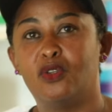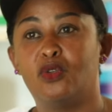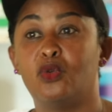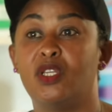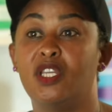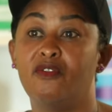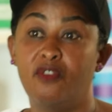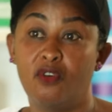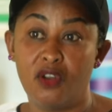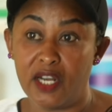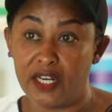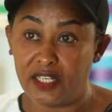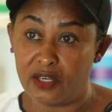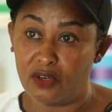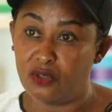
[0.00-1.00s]
to give
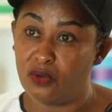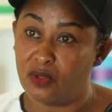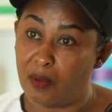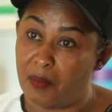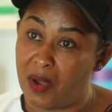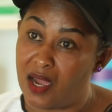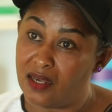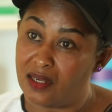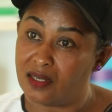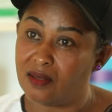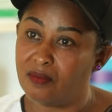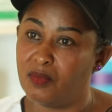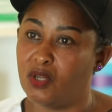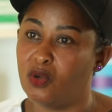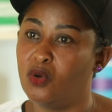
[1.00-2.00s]
collateral to the bank
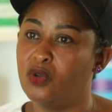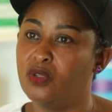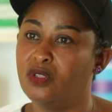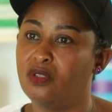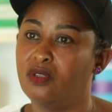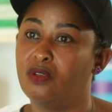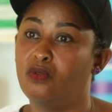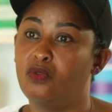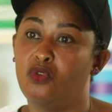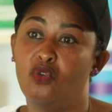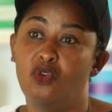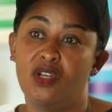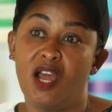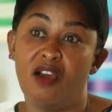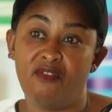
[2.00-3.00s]
because you
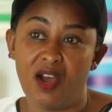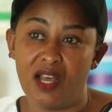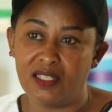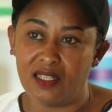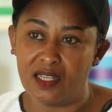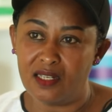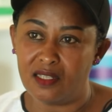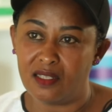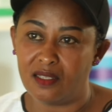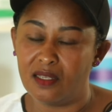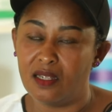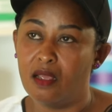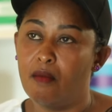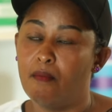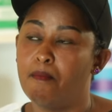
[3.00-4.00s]
don't have assets.
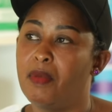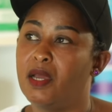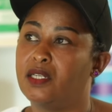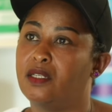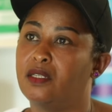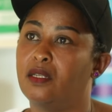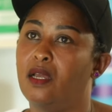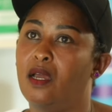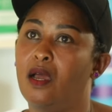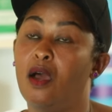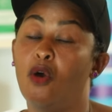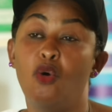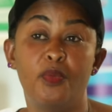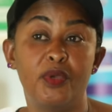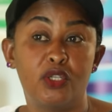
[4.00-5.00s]
But
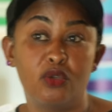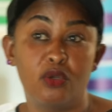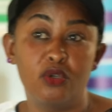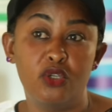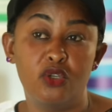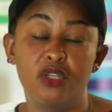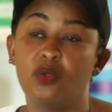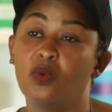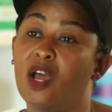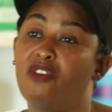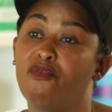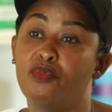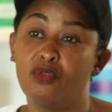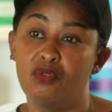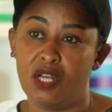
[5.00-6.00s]
Orbit Solutions, we
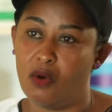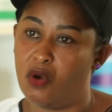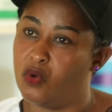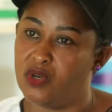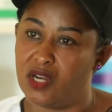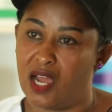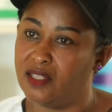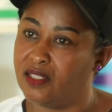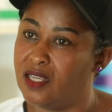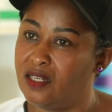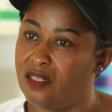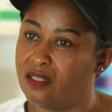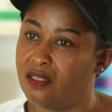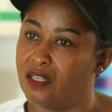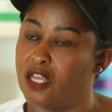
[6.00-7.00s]
have built our own
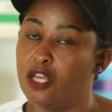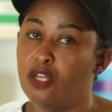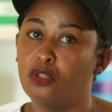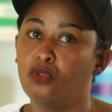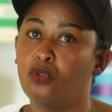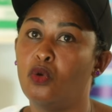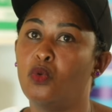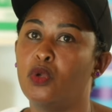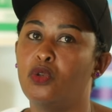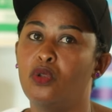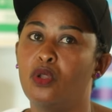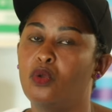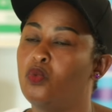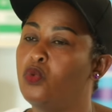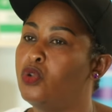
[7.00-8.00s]
assets. So
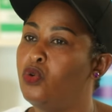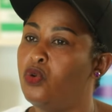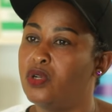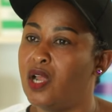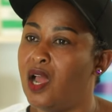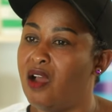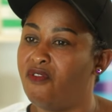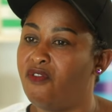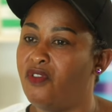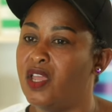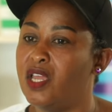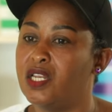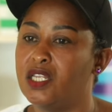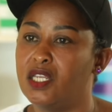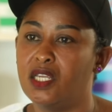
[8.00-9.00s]
we don't have
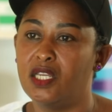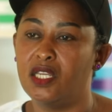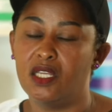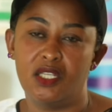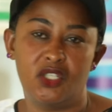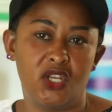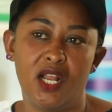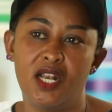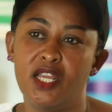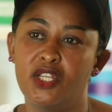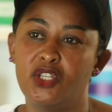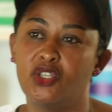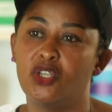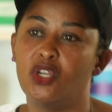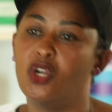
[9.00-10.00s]
any
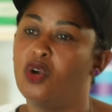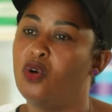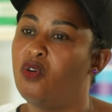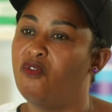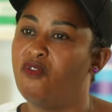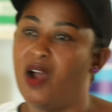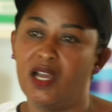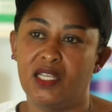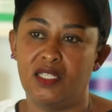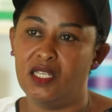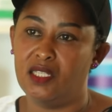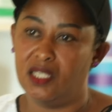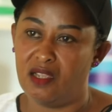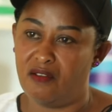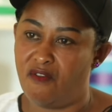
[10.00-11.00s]
challenge of
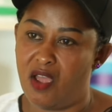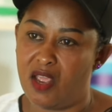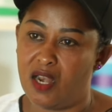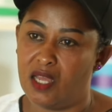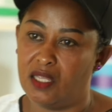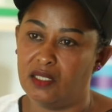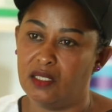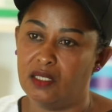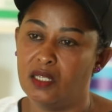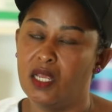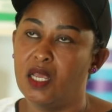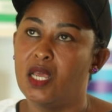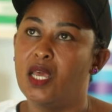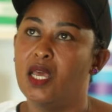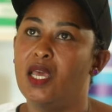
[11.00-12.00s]
accessing finance.
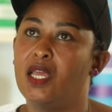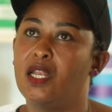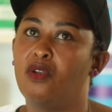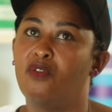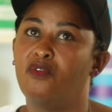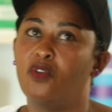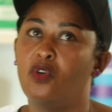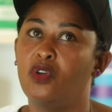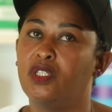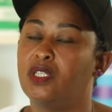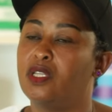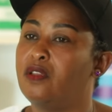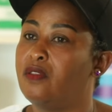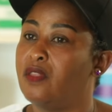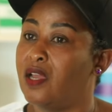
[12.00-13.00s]
And of
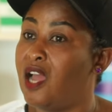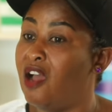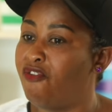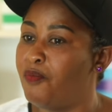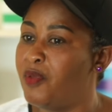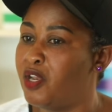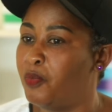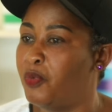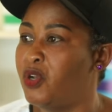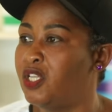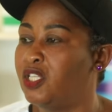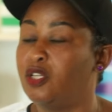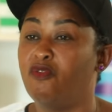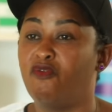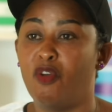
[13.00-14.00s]
course, the government
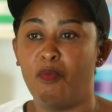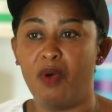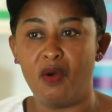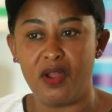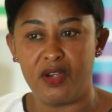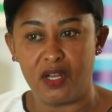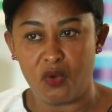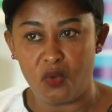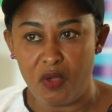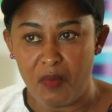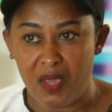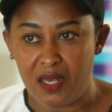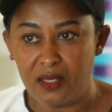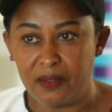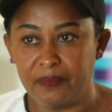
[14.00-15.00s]
policy of empowering
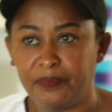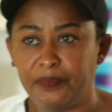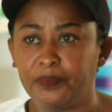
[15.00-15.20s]
women,